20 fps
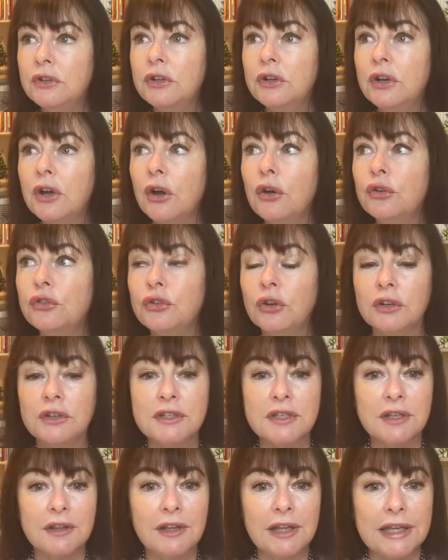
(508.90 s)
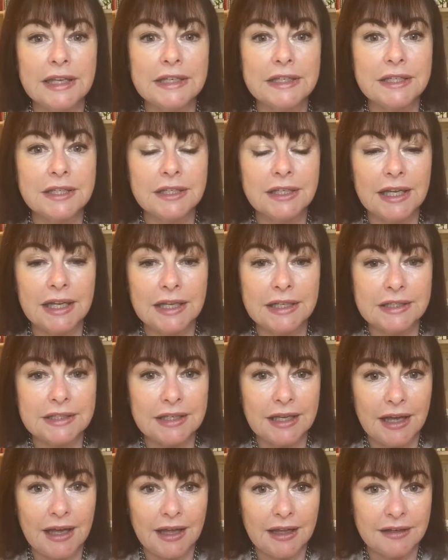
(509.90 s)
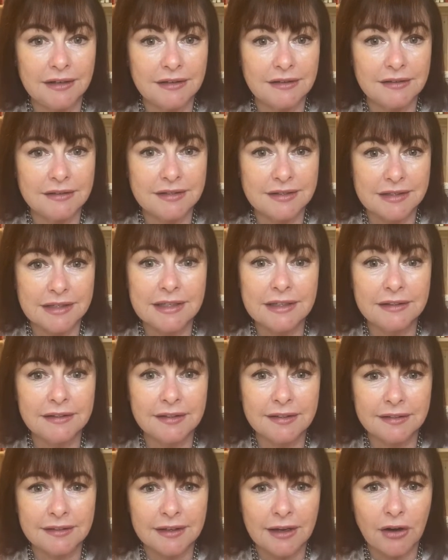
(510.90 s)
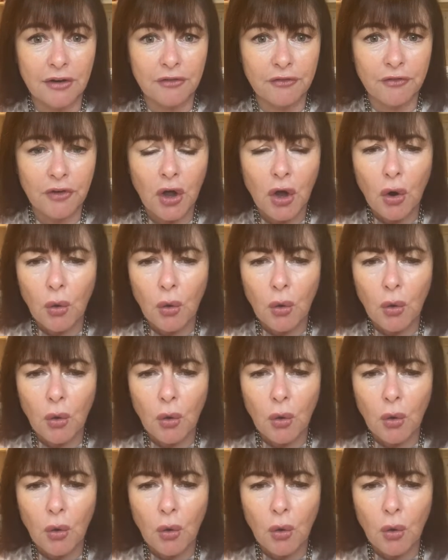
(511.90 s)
goes onto the internet and sees stuff,